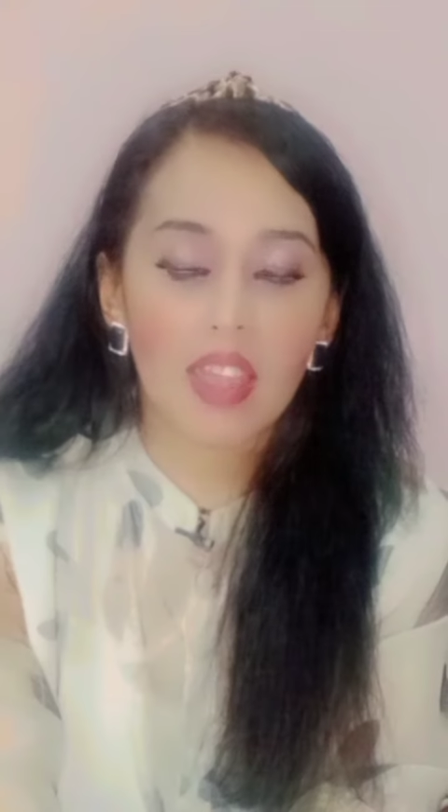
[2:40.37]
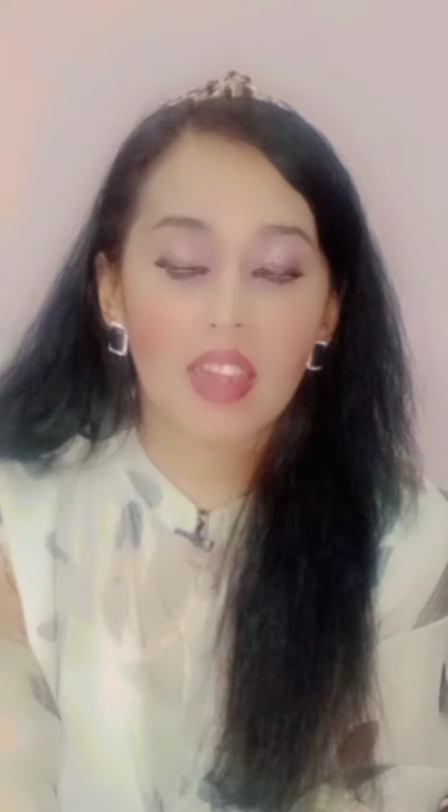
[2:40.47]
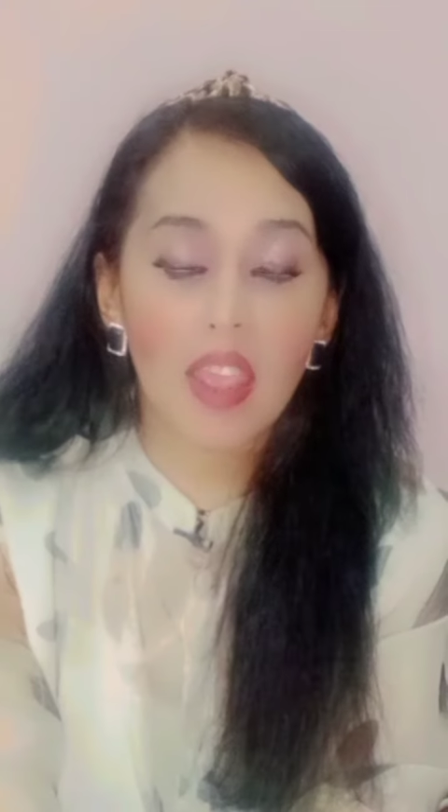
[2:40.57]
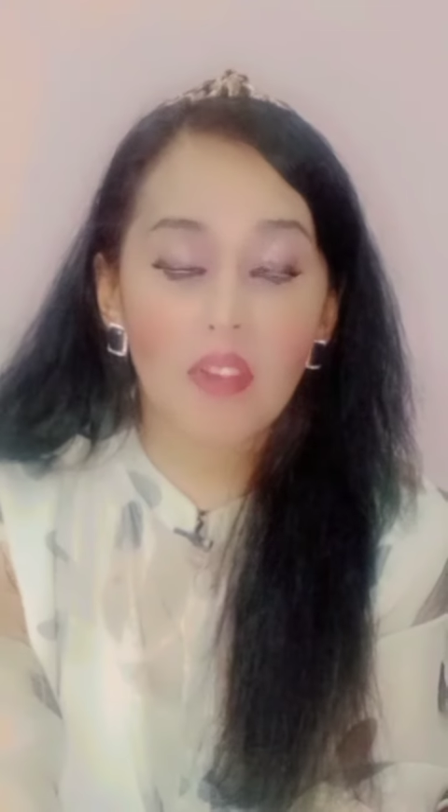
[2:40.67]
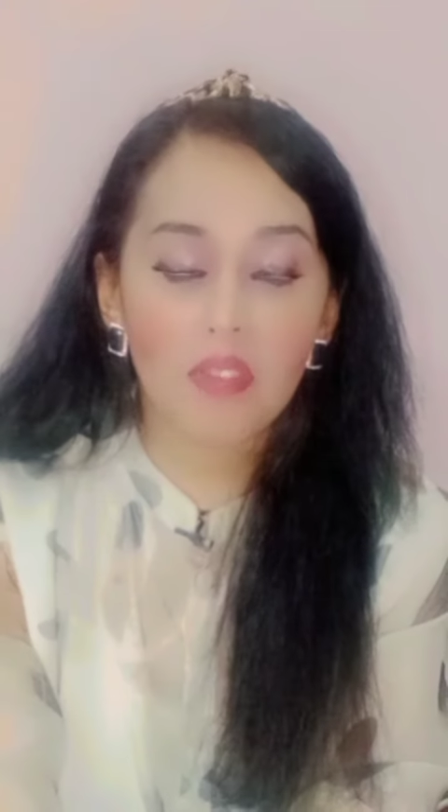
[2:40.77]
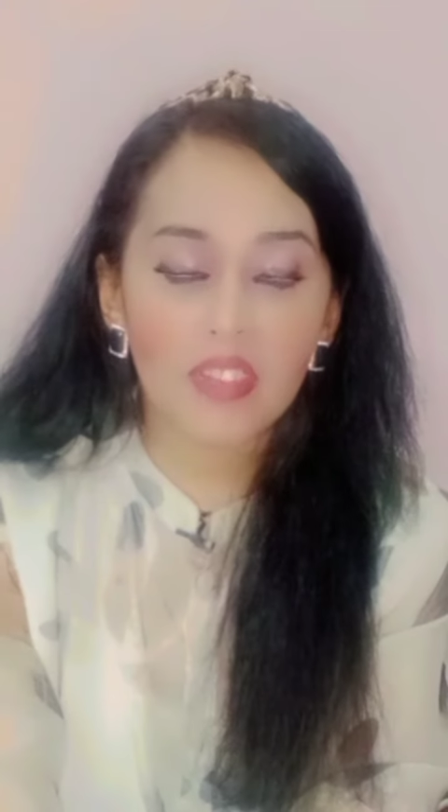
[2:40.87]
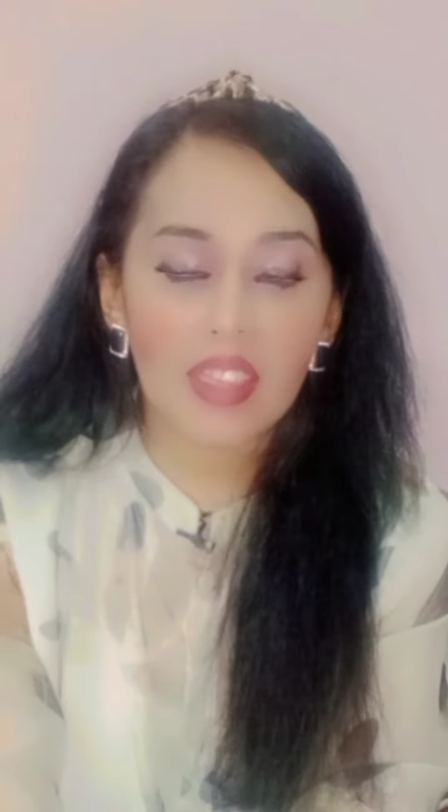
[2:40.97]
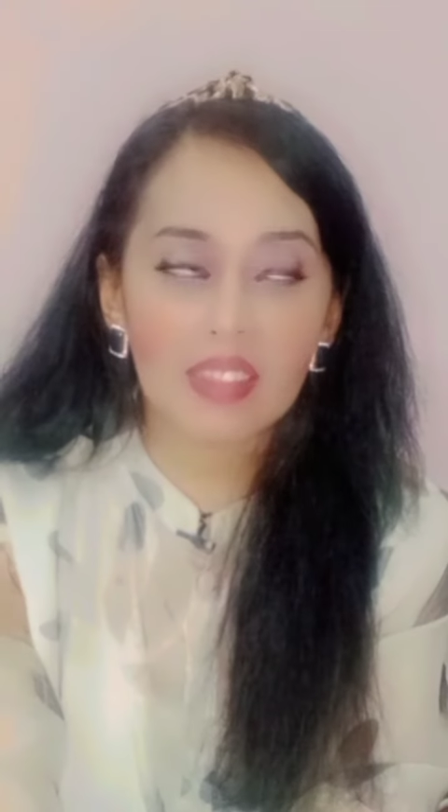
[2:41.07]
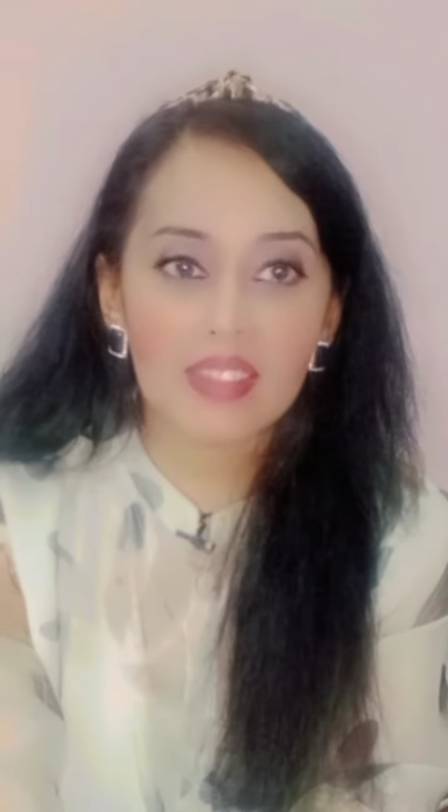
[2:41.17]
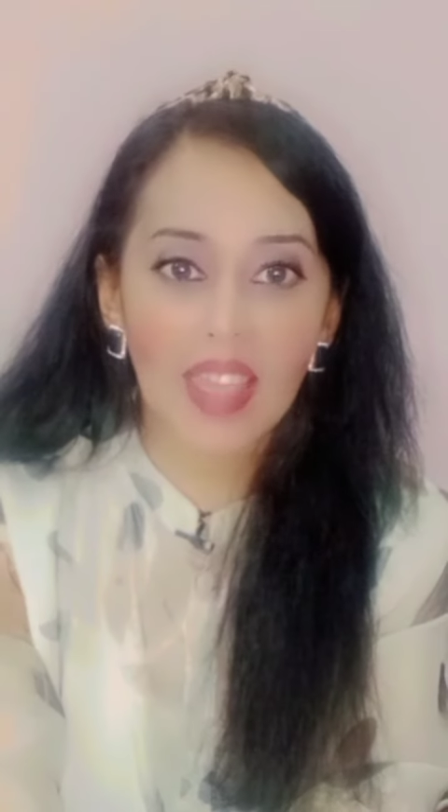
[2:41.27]
and
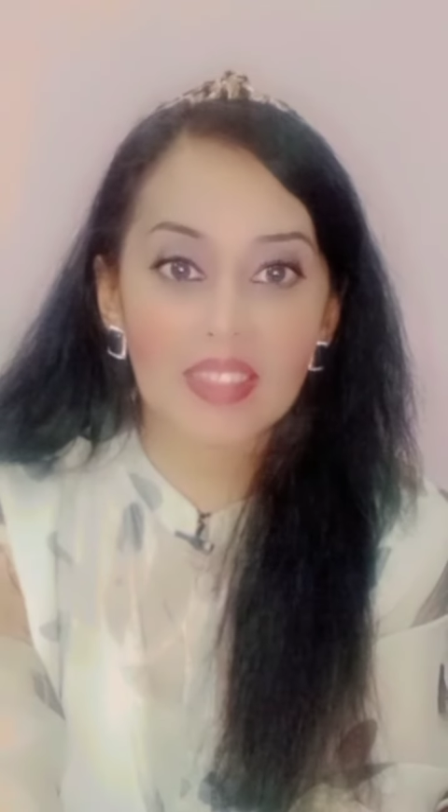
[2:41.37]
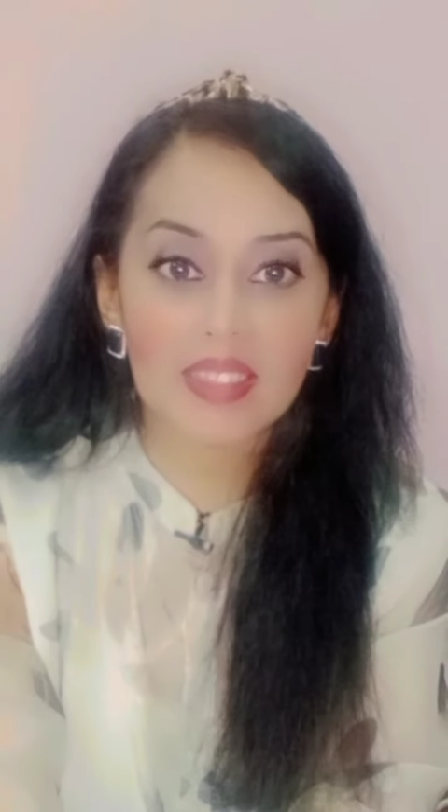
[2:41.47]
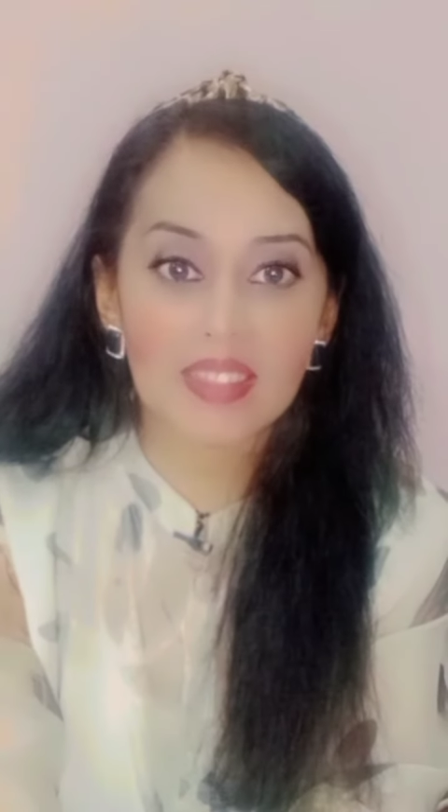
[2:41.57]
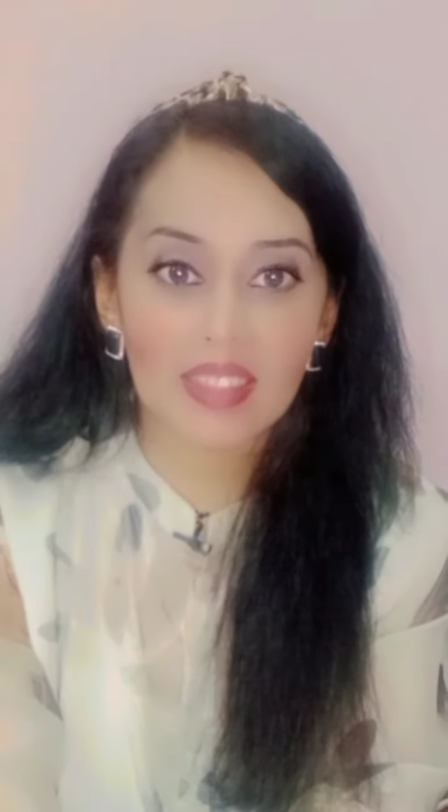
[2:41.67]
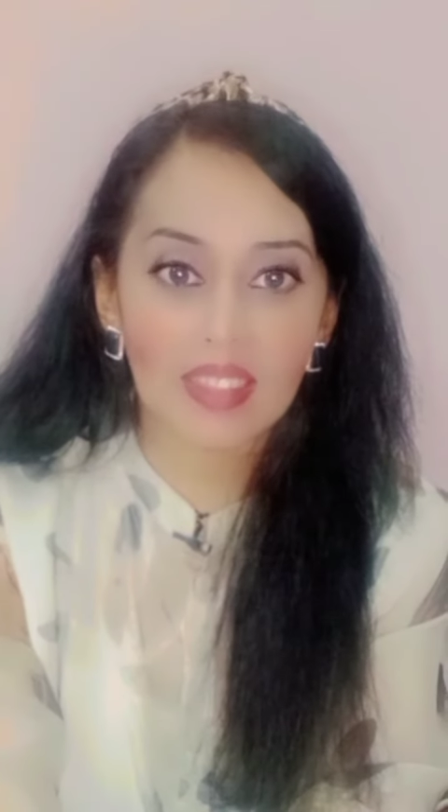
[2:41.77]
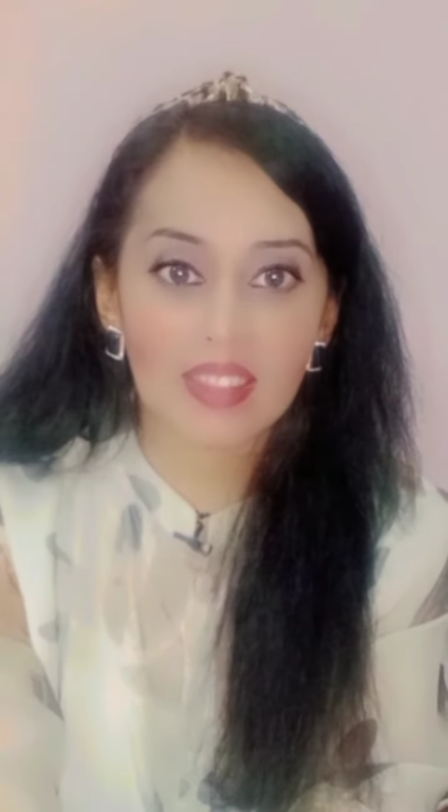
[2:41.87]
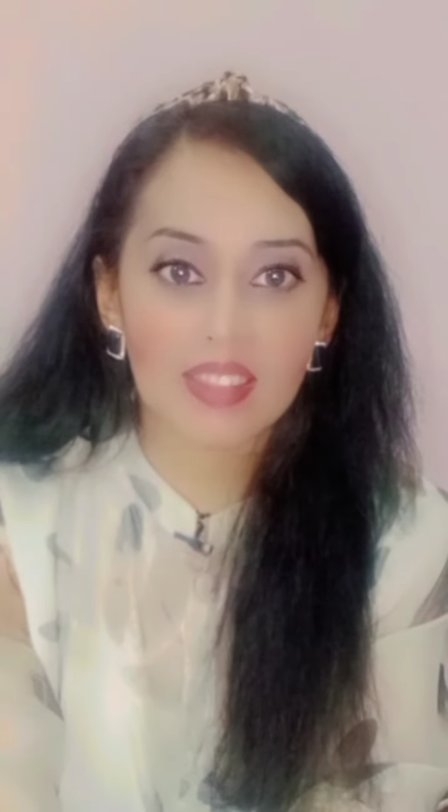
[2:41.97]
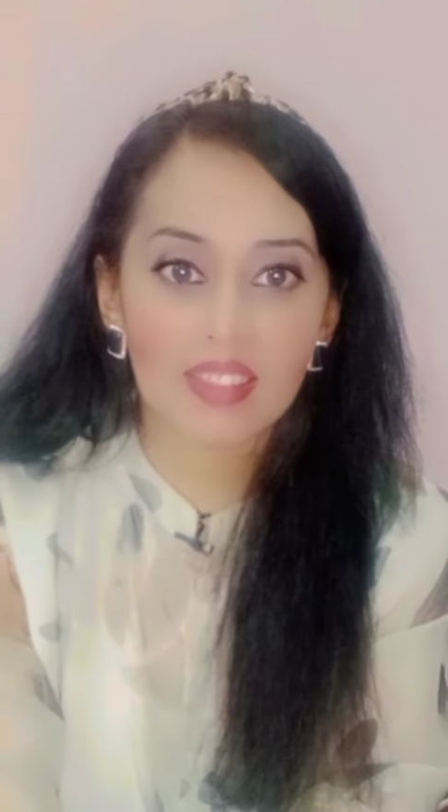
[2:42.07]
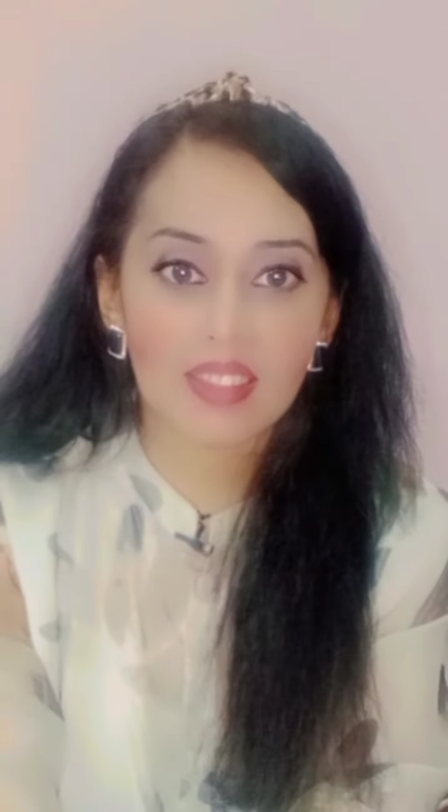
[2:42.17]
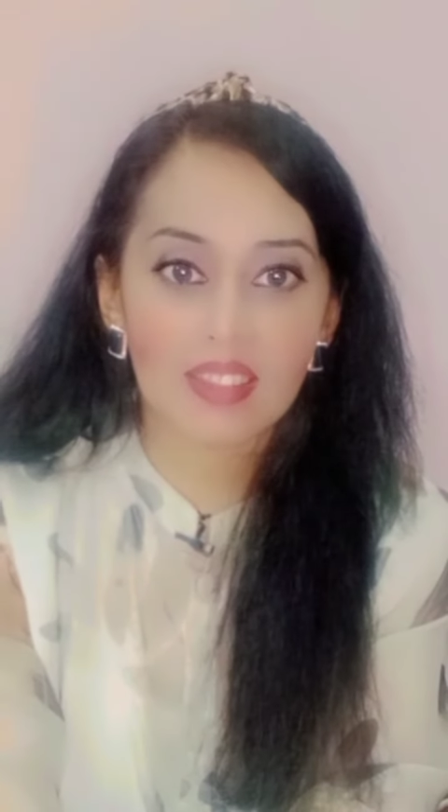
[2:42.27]
everything that's in it,